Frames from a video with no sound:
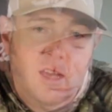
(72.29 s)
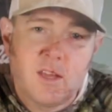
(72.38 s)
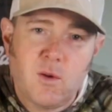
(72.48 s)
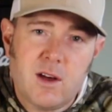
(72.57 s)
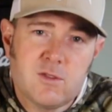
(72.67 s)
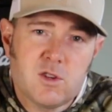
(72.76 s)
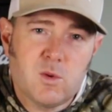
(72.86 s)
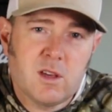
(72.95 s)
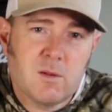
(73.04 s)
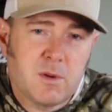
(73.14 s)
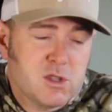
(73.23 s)
Now, after
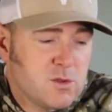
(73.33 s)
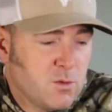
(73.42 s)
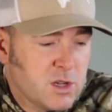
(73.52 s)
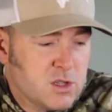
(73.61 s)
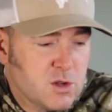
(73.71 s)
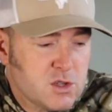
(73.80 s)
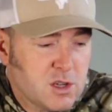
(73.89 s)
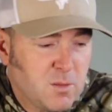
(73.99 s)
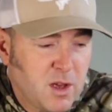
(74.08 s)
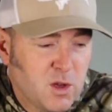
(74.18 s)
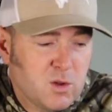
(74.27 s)
doing a bunch of research on
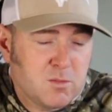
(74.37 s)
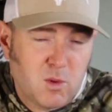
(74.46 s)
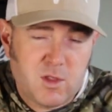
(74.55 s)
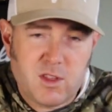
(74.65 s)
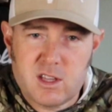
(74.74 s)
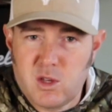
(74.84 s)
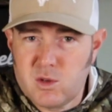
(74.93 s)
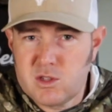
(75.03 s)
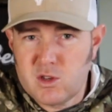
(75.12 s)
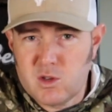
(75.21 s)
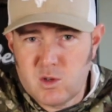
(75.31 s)
my own, both on
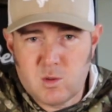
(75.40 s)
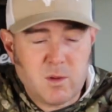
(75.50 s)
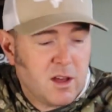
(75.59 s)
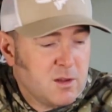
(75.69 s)
YouTube,